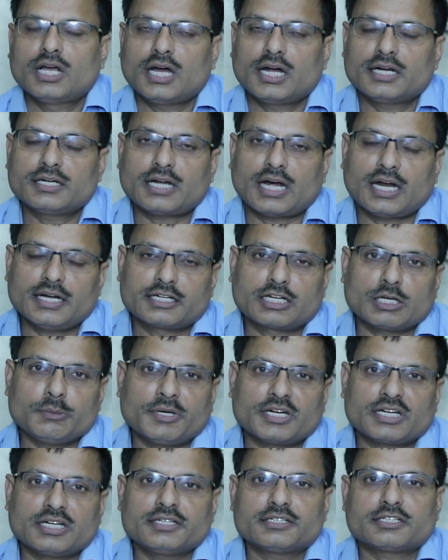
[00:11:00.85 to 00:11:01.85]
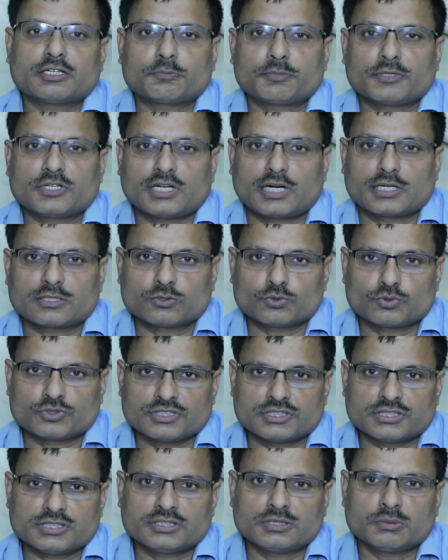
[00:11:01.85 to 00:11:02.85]
and ultimately triple
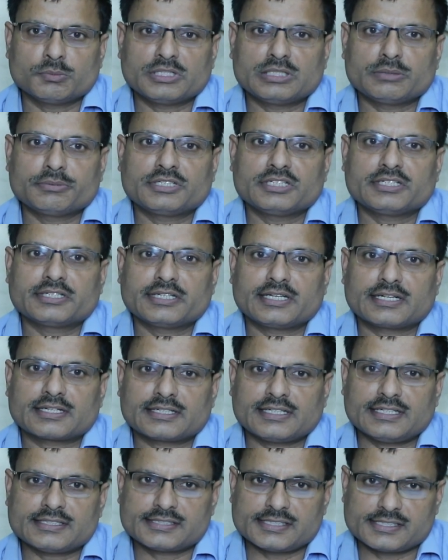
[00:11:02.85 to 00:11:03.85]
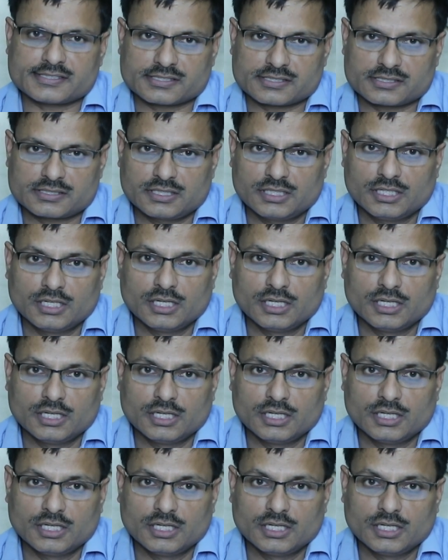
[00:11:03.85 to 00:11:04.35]
orthodesis in very rare cases.